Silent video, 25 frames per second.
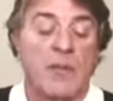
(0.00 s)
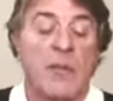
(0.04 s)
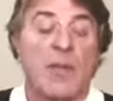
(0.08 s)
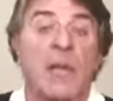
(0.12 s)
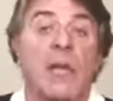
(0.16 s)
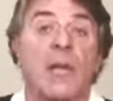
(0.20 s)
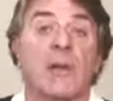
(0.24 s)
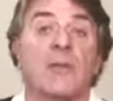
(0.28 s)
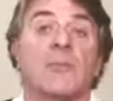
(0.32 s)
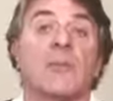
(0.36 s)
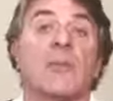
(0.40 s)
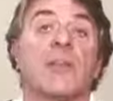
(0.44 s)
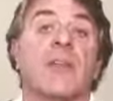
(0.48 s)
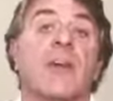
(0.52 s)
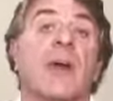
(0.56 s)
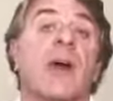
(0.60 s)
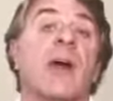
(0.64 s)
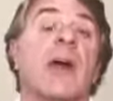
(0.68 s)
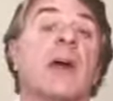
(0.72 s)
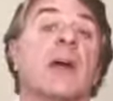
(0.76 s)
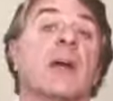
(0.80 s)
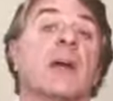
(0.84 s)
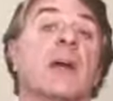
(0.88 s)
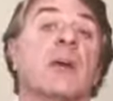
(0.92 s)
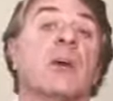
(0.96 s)
After
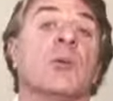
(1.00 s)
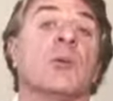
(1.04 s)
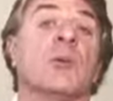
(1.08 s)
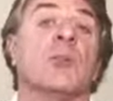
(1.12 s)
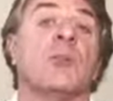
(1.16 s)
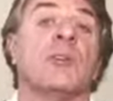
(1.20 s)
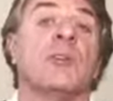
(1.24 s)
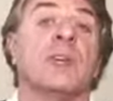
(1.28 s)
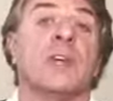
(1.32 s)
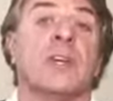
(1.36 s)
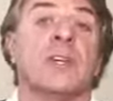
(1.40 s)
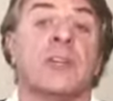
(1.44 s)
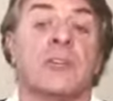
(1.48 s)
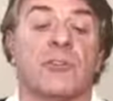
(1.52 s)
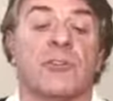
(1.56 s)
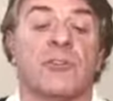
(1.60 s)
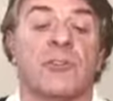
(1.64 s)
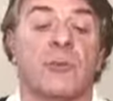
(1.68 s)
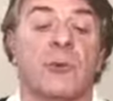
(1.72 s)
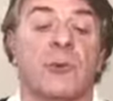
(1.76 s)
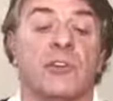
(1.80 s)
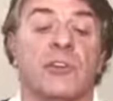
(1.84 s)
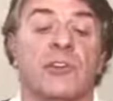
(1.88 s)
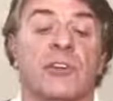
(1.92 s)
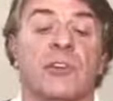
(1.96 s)
that comes the next
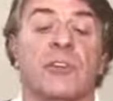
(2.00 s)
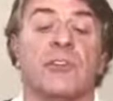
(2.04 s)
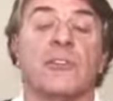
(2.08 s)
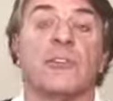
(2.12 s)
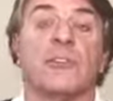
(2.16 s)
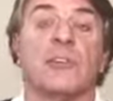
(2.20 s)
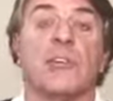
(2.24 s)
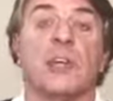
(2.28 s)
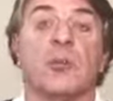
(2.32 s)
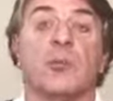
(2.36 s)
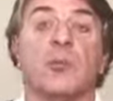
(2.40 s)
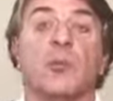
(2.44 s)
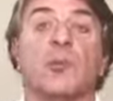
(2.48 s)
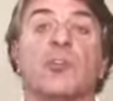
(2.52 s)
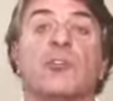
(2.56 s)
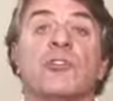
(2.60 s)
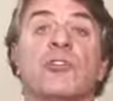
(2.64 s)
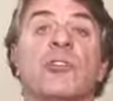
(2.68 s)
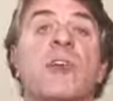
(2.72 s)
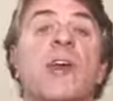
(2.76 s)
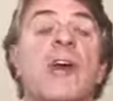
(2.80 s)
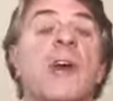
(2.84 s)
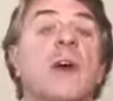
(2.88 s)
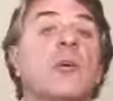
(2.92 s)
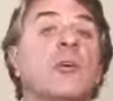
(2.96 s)
forging step, which
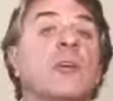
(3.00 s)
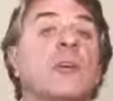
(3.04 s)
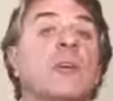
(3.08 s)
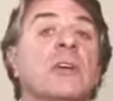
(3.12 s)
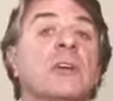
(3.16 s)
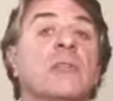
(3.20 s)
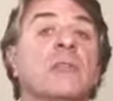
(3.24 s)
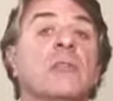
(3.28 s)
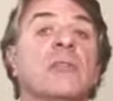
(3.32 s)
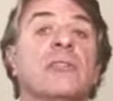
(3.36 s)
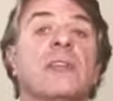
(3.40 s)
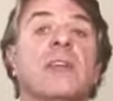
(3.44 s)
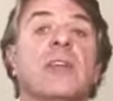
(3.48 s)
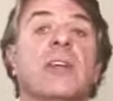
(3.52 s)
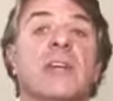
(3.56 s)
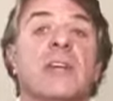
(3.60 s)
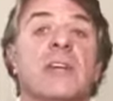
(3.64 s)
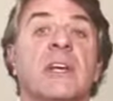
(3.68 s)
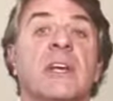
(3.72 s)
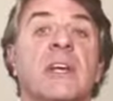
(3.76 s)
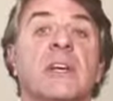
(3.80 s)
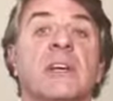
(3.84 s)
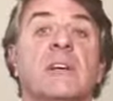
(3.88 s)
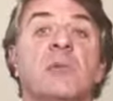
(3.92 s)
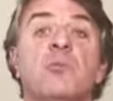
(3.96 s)
now gives the
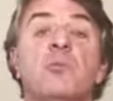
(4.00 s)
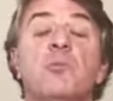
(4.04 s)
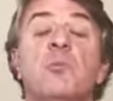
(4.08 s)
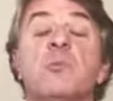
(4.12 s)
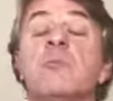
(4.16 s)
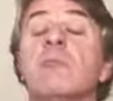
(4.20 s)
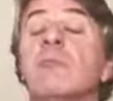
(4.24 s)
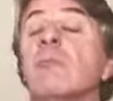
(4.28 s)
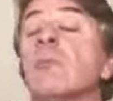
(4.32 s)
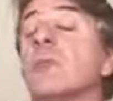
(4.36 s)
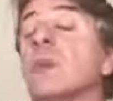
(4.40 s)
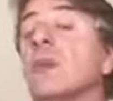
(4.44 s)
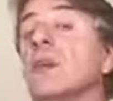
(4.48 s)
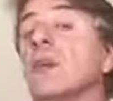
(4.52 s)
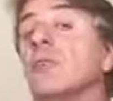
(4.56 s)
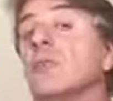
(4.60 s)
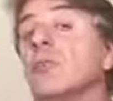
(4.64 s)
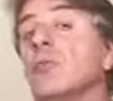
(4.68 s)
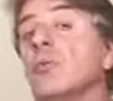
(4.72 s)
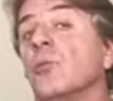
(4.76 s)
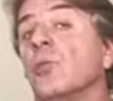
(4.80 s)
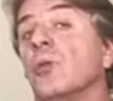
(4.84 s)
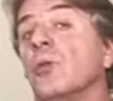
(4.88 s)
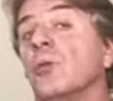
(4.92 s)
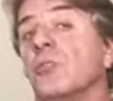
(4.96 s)
head
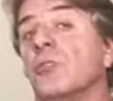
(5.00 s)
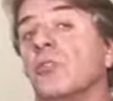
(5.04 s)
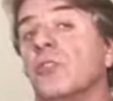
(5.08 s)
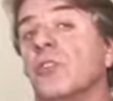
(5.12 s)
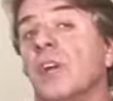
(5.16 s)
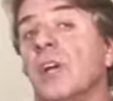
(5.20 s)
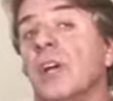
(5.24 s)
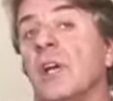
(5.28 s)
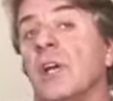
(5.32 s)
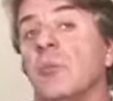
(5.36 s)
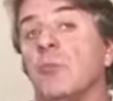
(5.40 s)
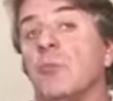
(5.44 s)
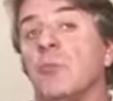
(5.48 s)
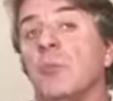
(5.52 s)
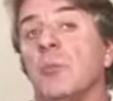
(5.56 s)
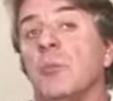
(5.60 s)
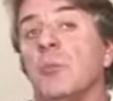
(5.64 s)
its real shape.